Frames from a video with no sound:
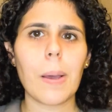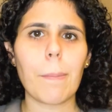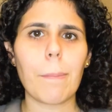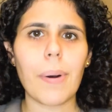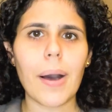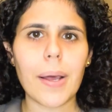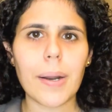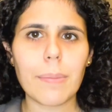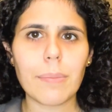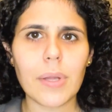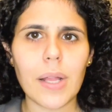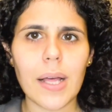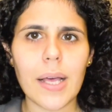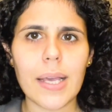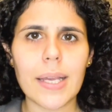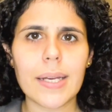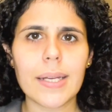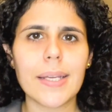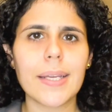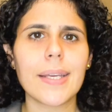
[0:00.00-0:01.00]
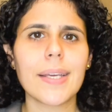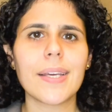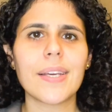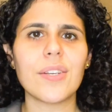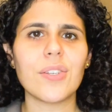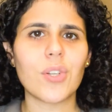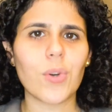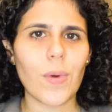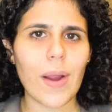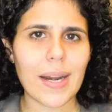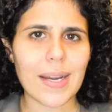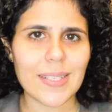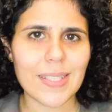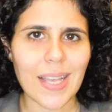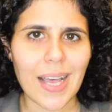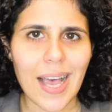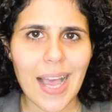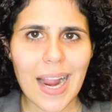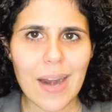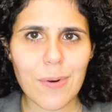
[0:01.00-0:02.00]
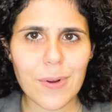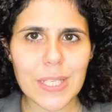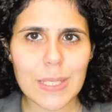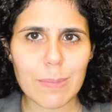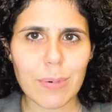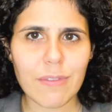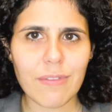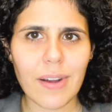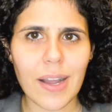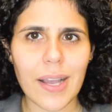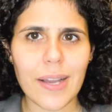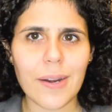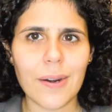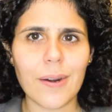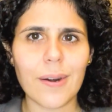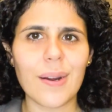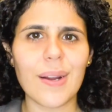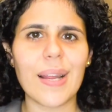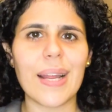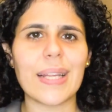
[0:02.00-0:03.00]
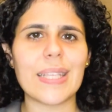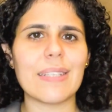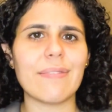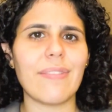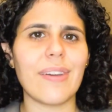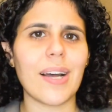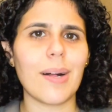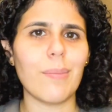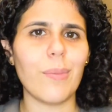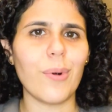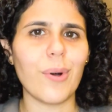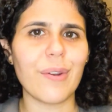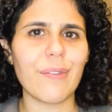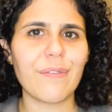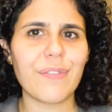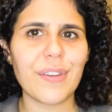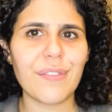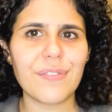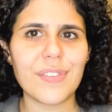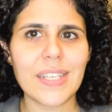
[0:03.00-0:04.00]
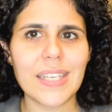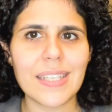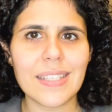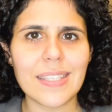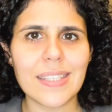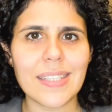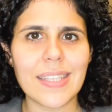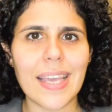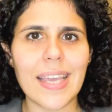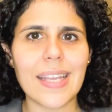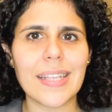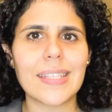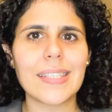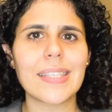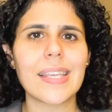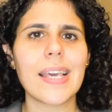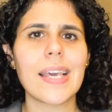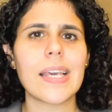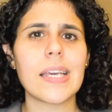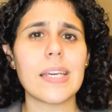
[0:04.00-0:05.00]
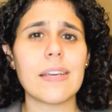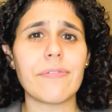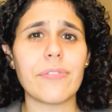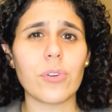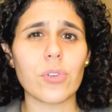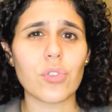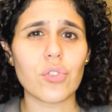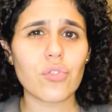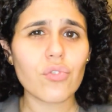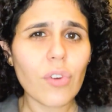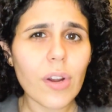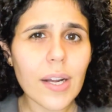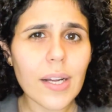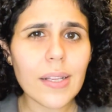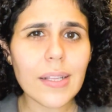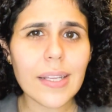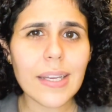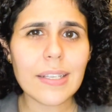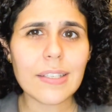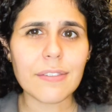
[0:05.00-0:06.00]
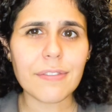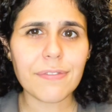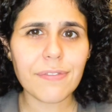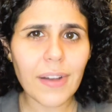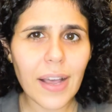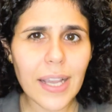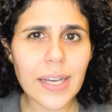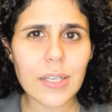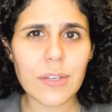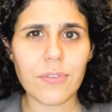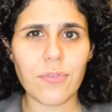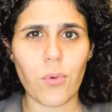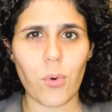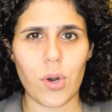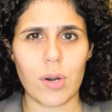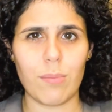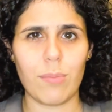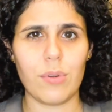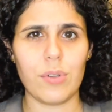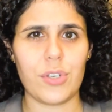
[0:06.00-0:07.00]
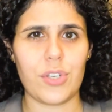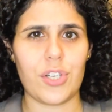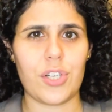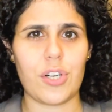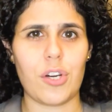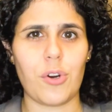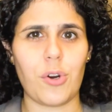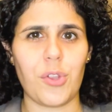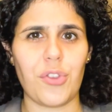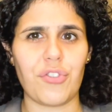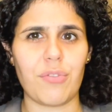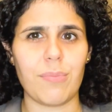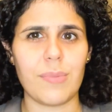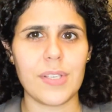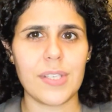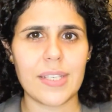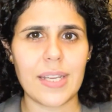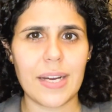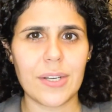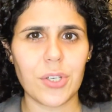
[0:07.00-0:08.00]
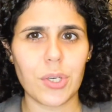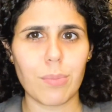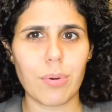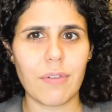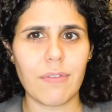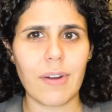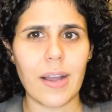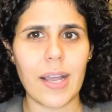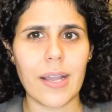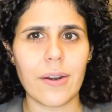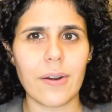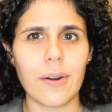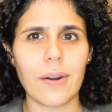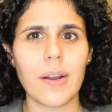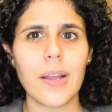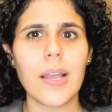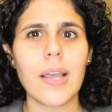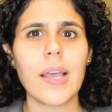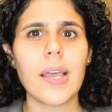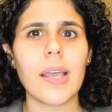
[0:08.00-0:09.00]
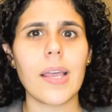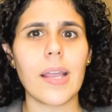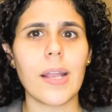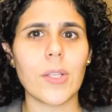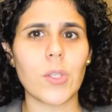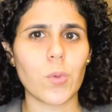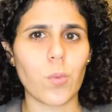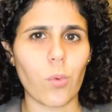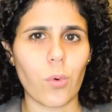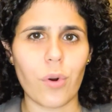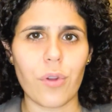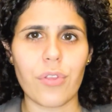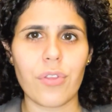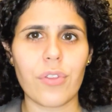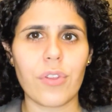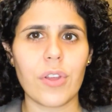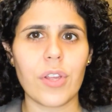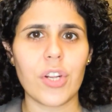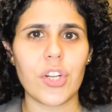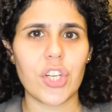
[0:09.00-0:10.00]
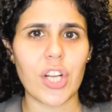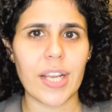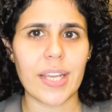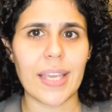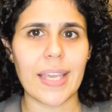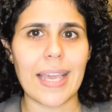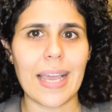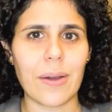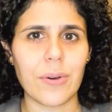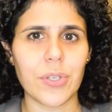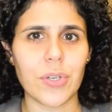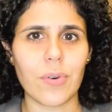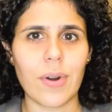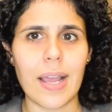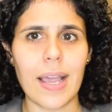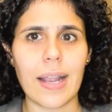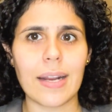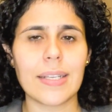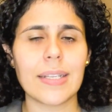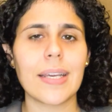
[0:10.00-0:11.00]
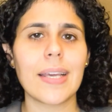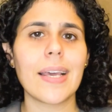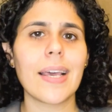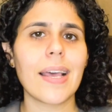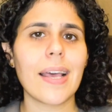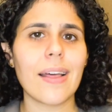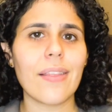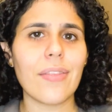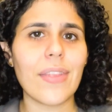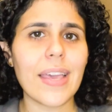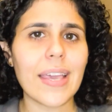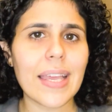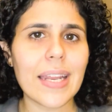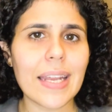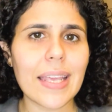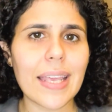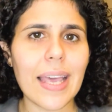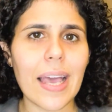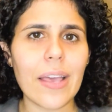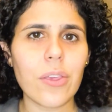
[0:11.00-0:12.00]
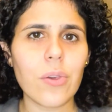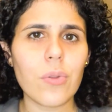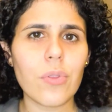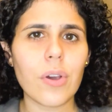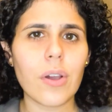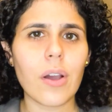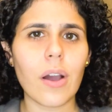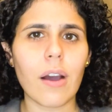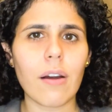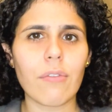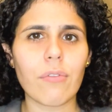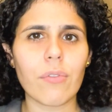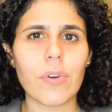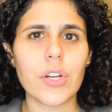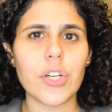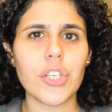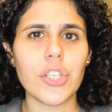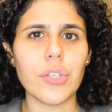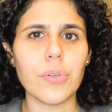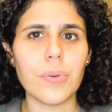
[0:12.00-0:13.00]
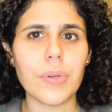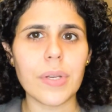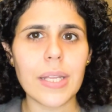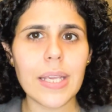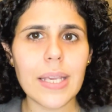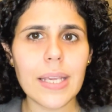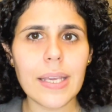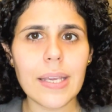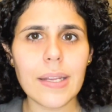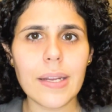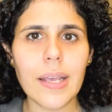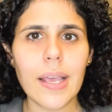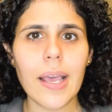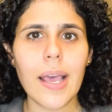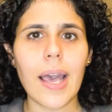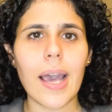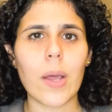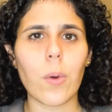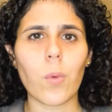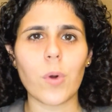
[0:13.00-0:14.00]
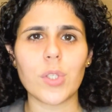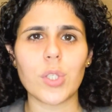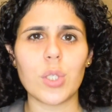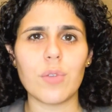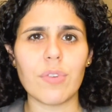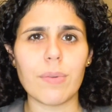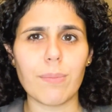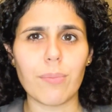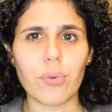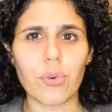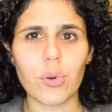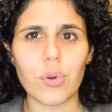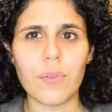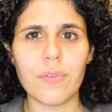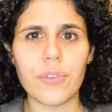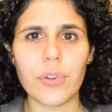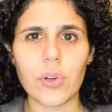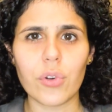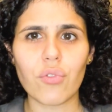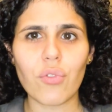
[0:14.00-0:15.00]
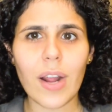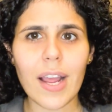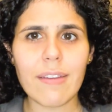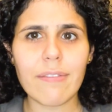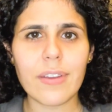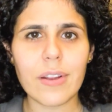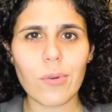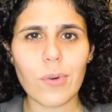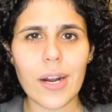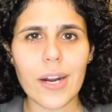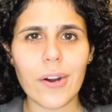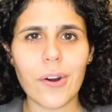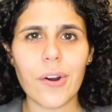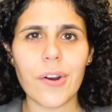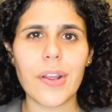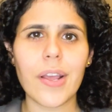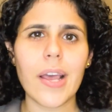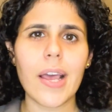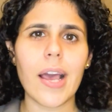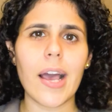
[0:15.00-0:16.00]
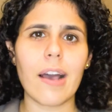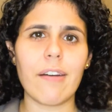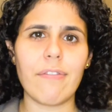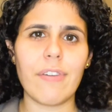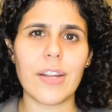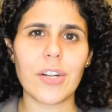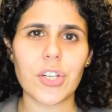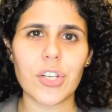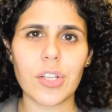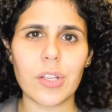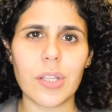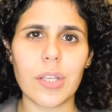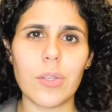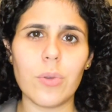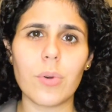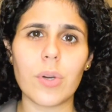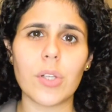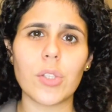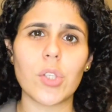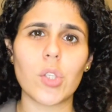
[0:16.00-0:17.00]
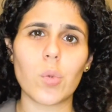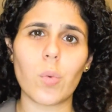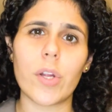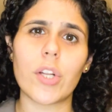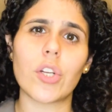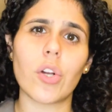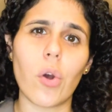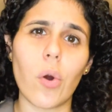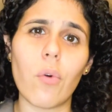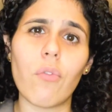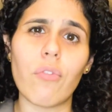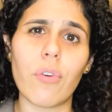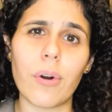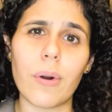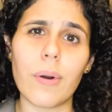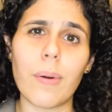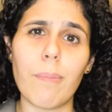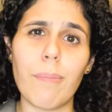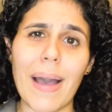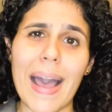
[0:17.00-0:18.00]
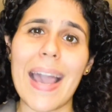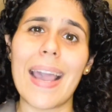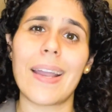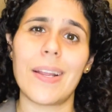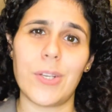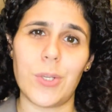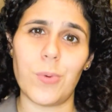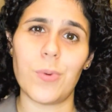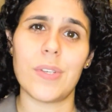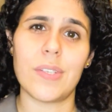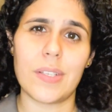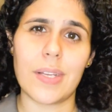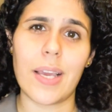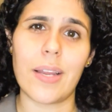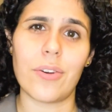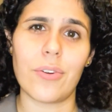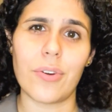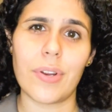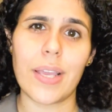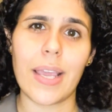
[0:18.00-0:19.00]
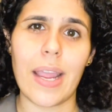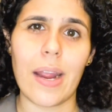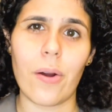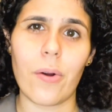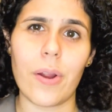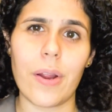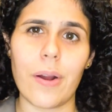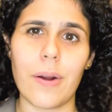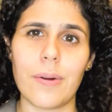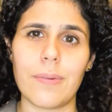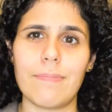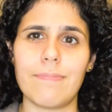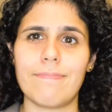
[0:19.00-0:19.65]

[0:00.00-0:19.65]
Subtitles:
Bottom line, Direct is a high-risk provider. It's available in 15 states. If you're struggling to find affordable insurance from a standard provider, it's worth checking out Direct. They can get you the coverage you need, and once you've improved your driving record, eventually you can switch over back to a standard carrier.